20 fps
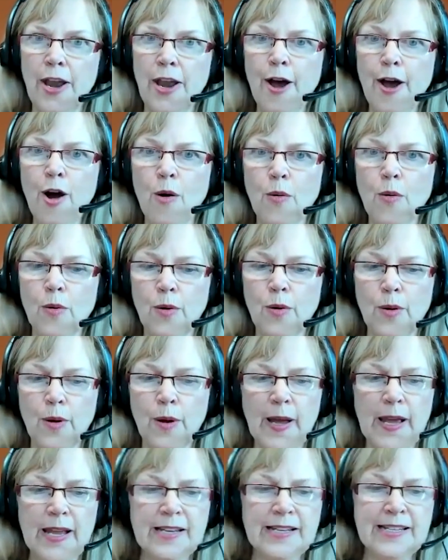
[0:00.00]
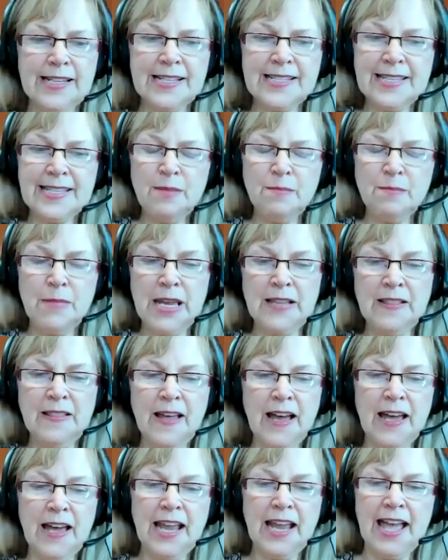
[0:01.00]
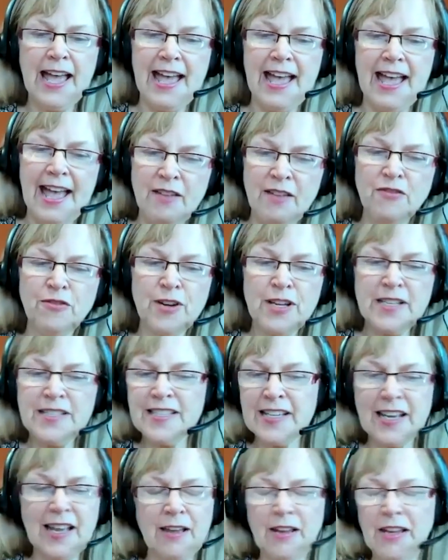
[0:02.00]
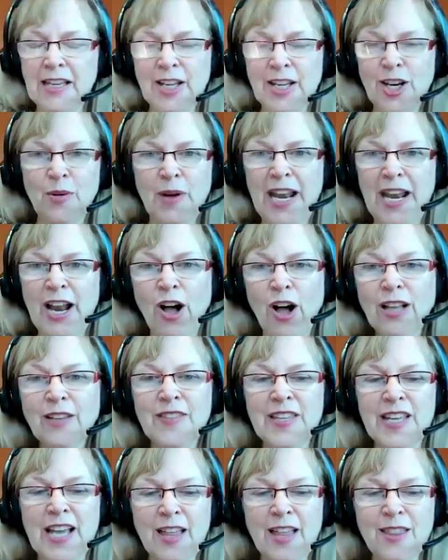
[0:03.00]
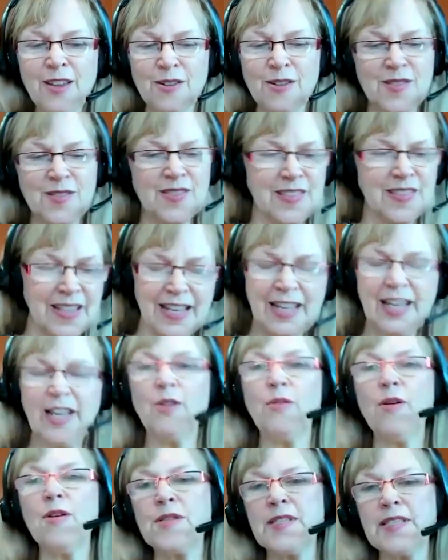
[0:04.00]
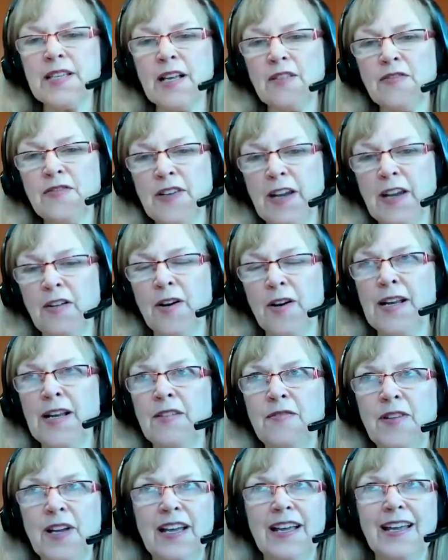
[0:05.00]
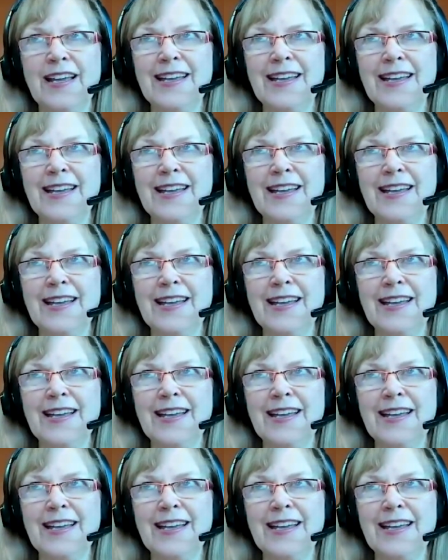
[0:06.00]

No. Does it mean that every, eh, you know, in all of the others, the hero self narrative